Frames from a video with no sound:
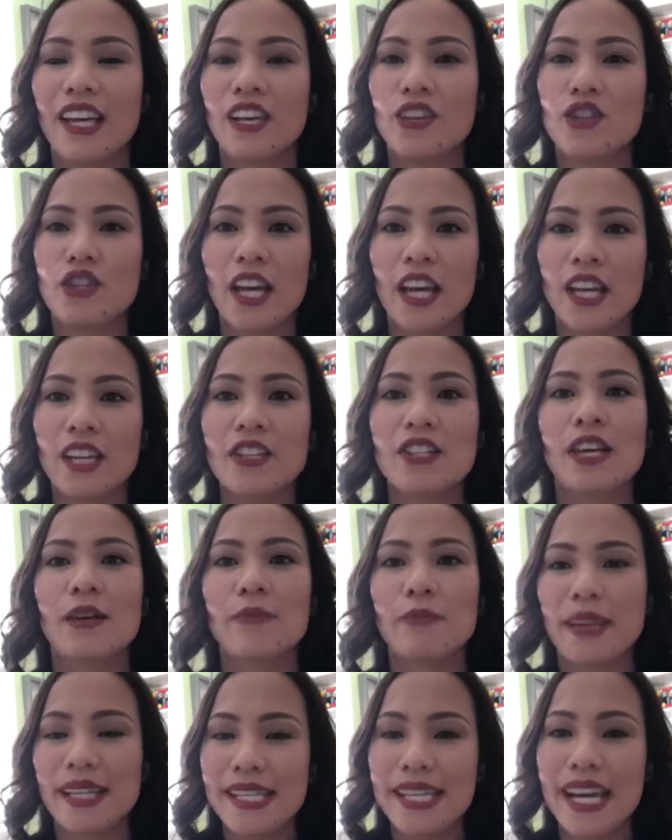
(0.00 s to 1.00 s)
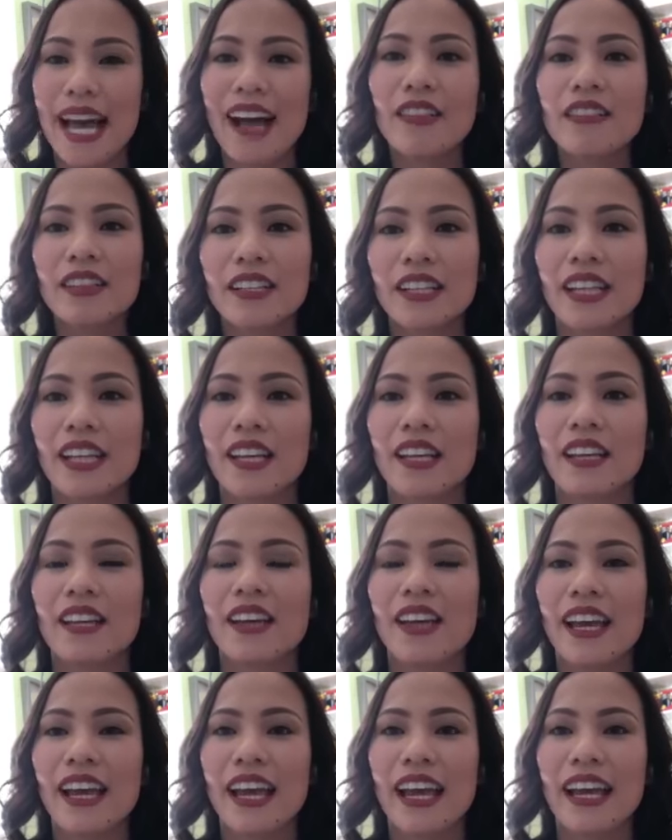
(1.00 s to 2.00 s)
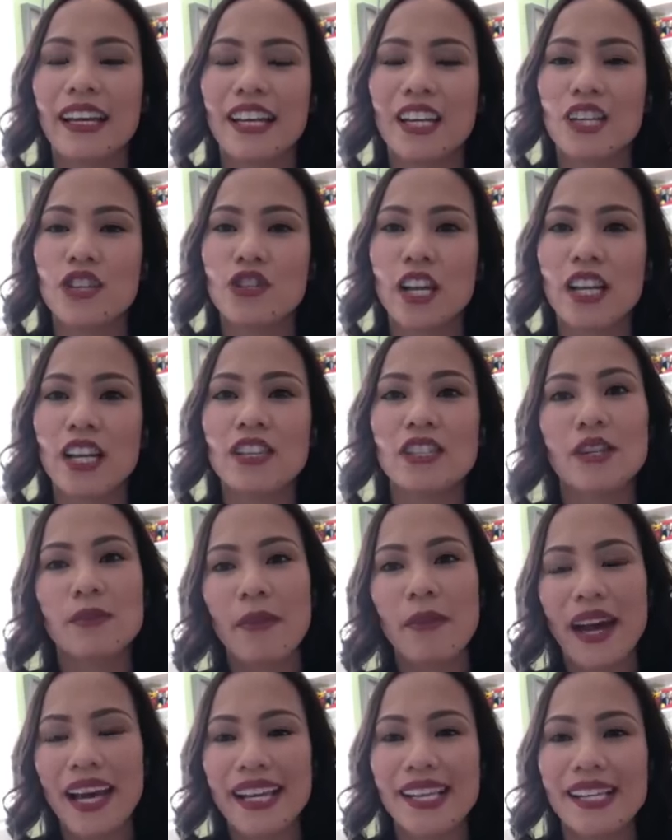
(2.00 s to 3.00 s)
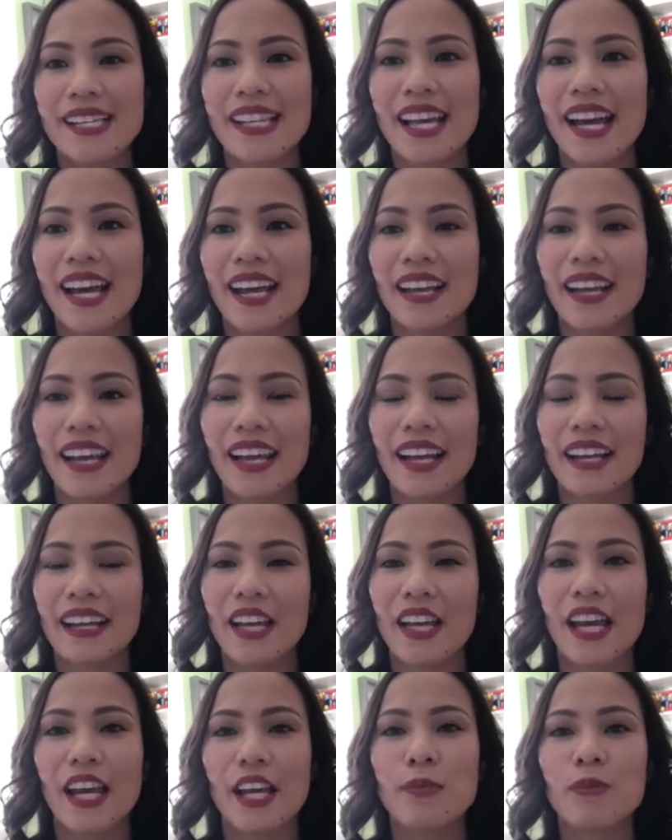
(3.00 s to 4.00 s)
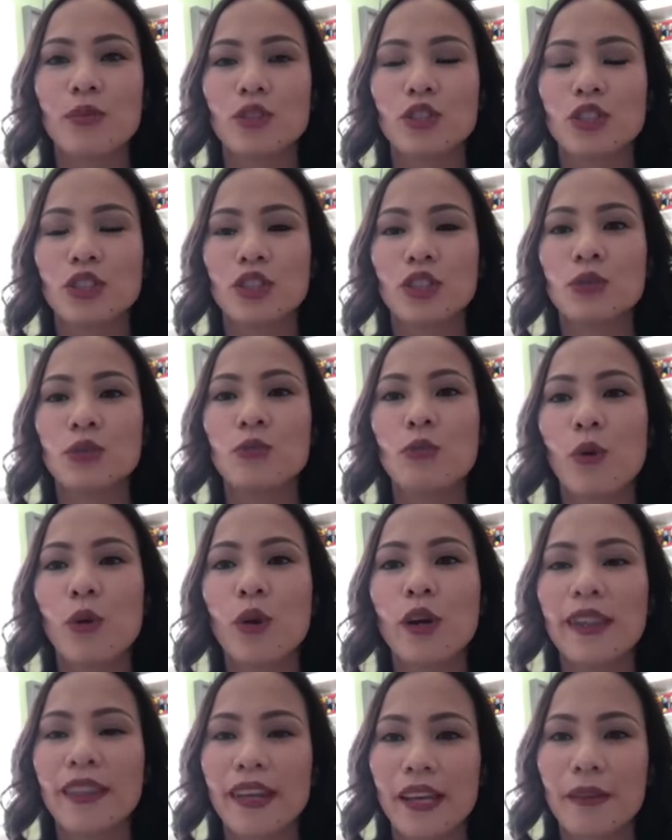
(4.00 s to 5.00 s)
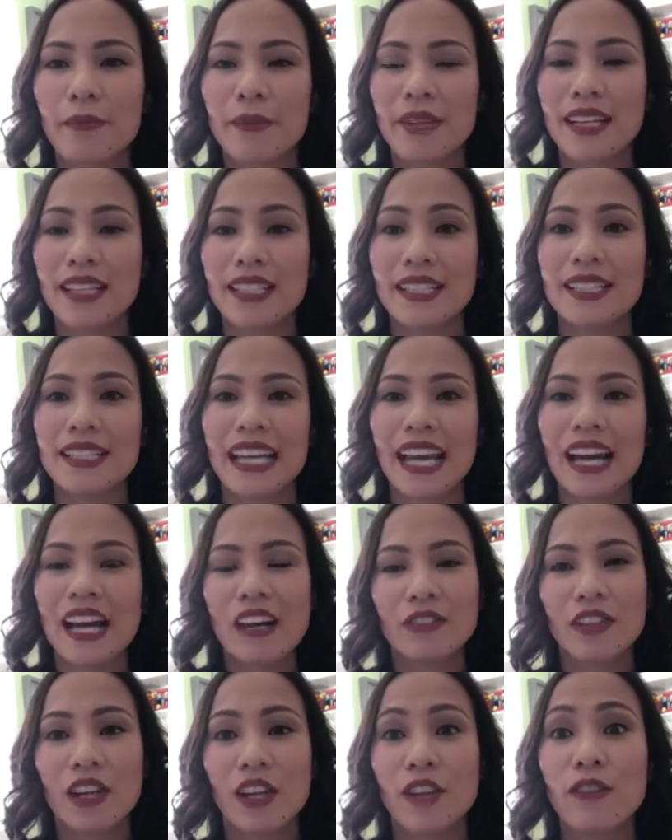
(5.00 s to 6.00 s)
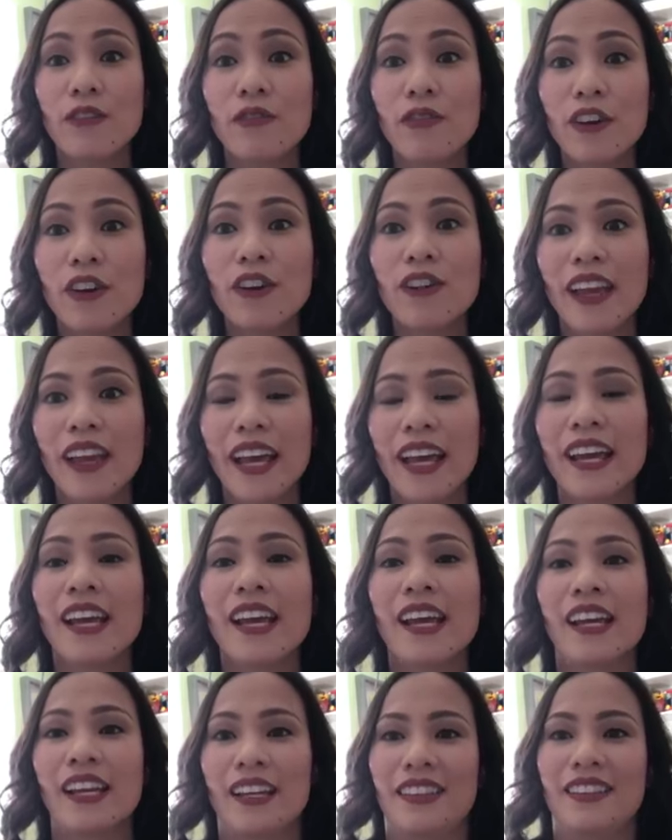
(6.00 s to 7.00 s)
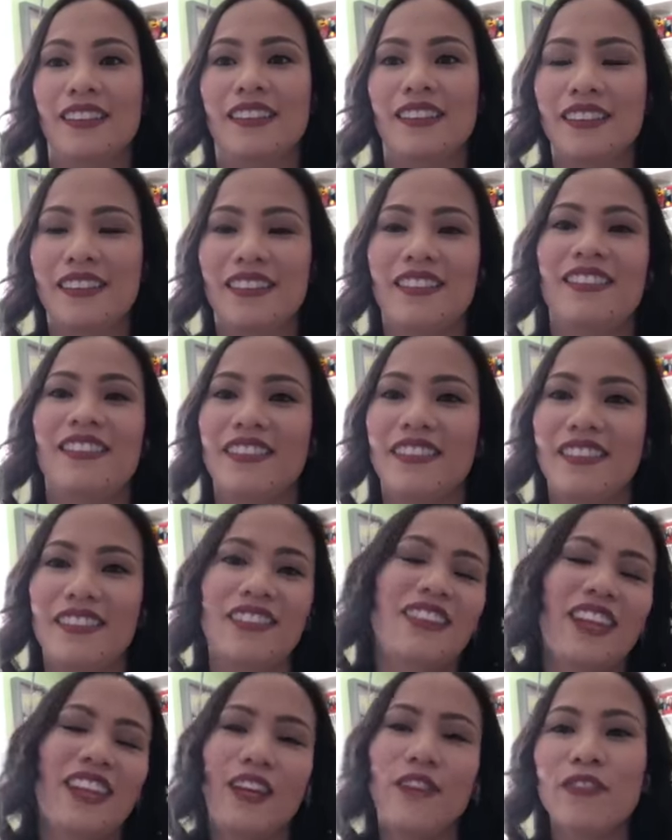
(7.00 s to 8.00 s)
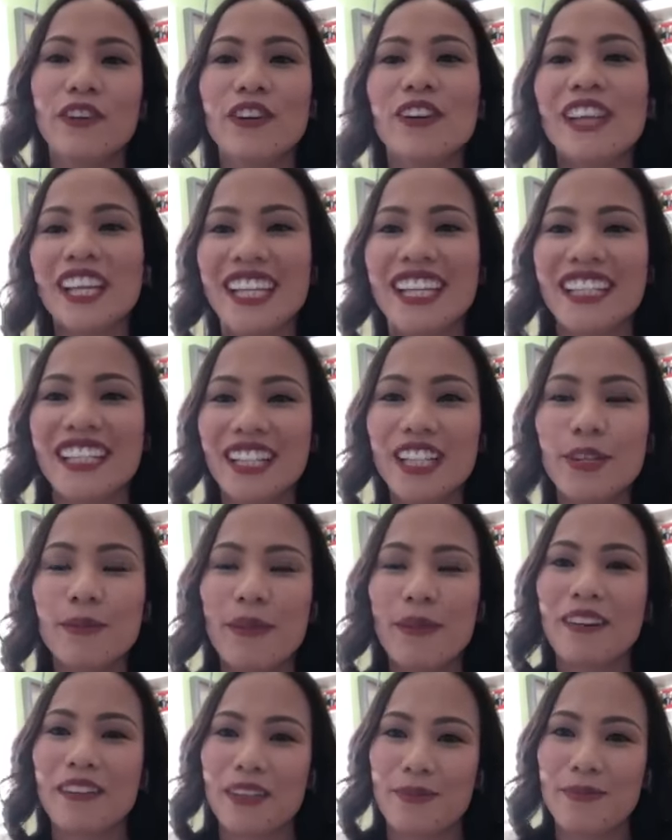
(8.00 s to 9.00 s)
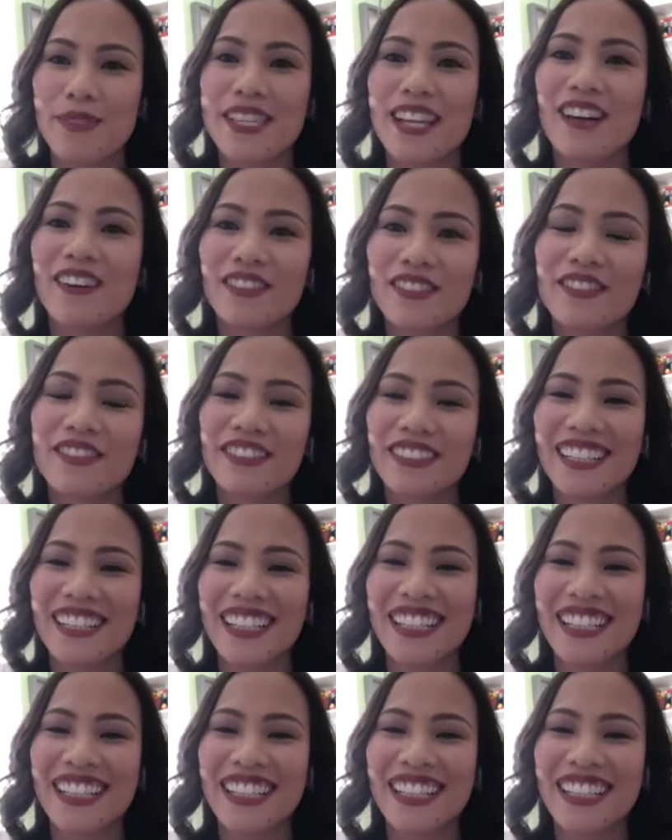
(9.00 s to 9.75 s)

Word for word: they change their mentality and they change the mindset and they able to do more things because now they feel like they feeling good about themselves.